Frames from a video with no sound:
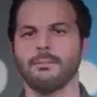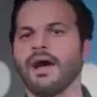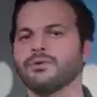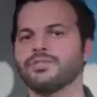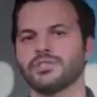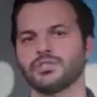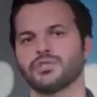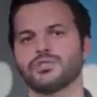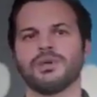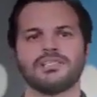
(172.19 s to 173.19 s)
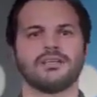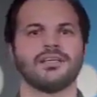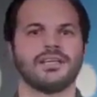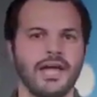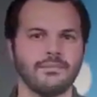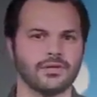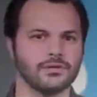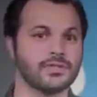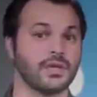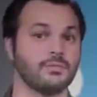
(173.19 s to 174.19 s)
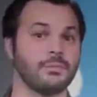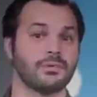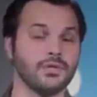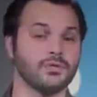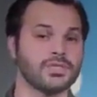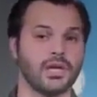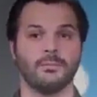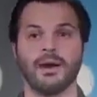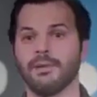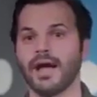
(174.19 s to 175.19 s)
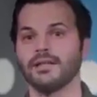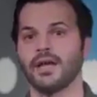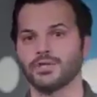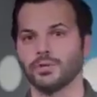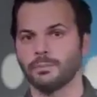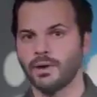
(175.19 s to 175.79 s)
Biosignatures are basically chemicals that can be produced by biological